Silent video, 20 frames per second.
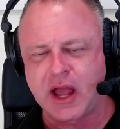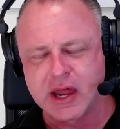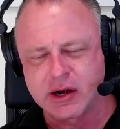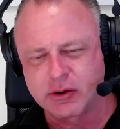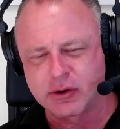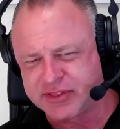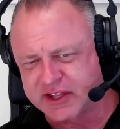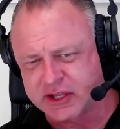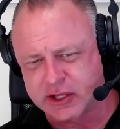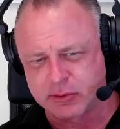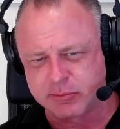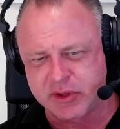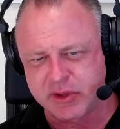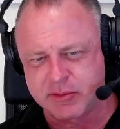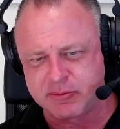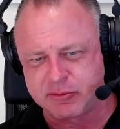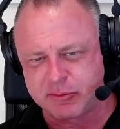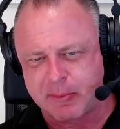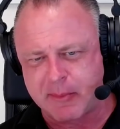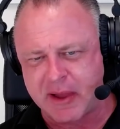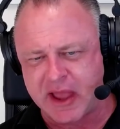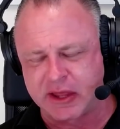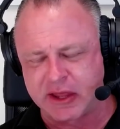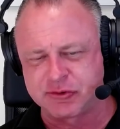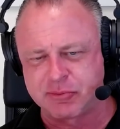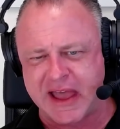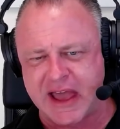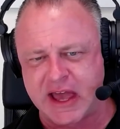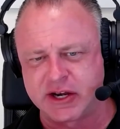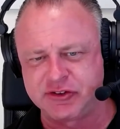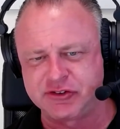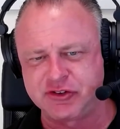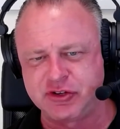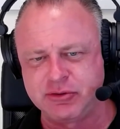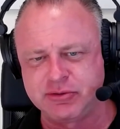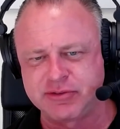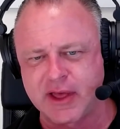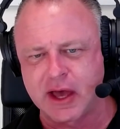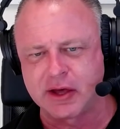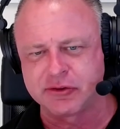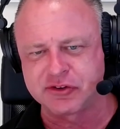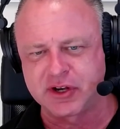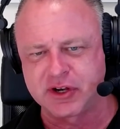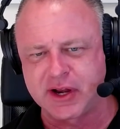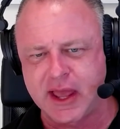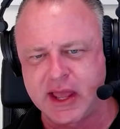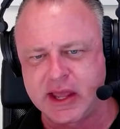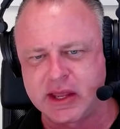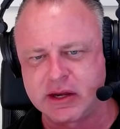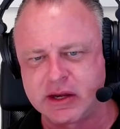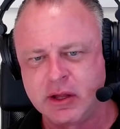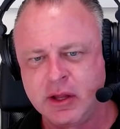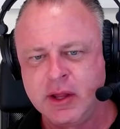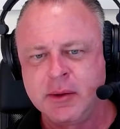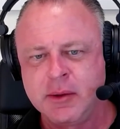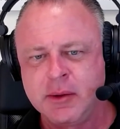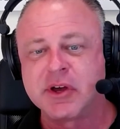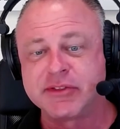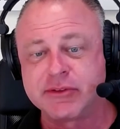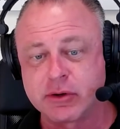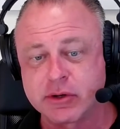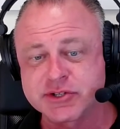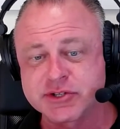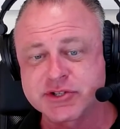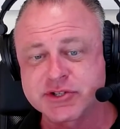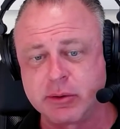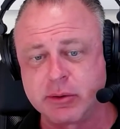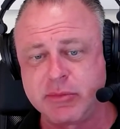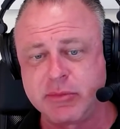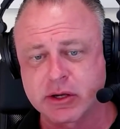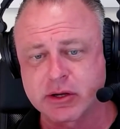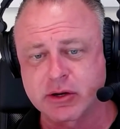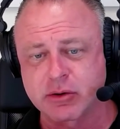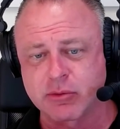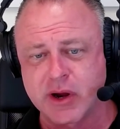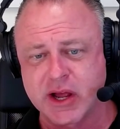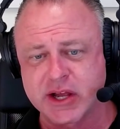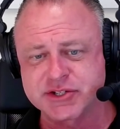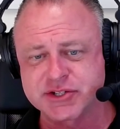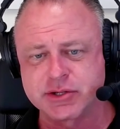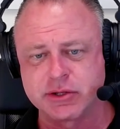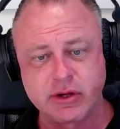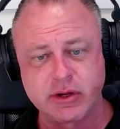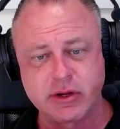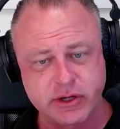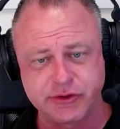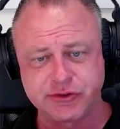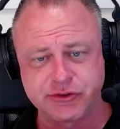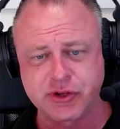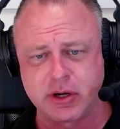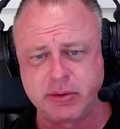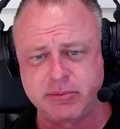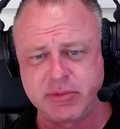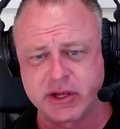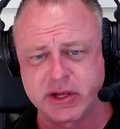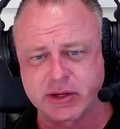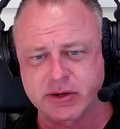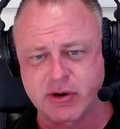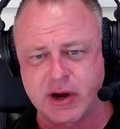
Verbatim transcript: I don't think it'll be a, as bad as 2008, but there is going to be a correction. There is going to be a yeah.